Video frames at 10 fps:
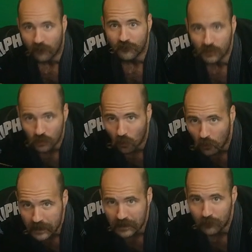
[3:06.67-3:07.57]
of
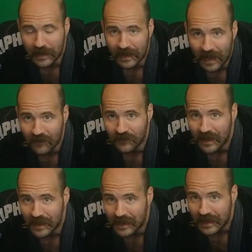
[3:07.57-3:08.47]
choice, being heavy
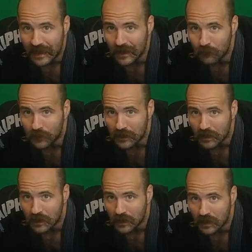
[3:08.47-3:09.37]
at the hips.
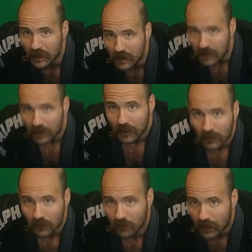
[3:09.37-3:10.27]

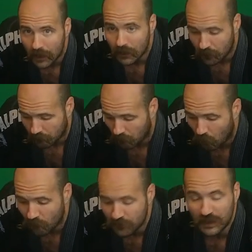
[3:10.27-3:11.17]
All right,
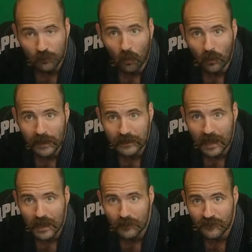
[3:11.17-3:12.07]
more of a sprawling
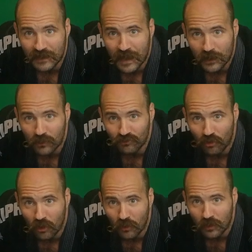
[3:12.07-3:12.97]
type of side
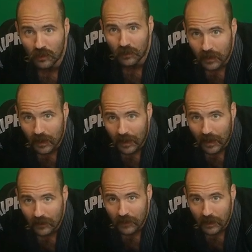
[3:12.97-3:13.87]
control.
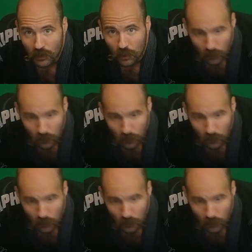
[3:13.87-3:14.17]
And then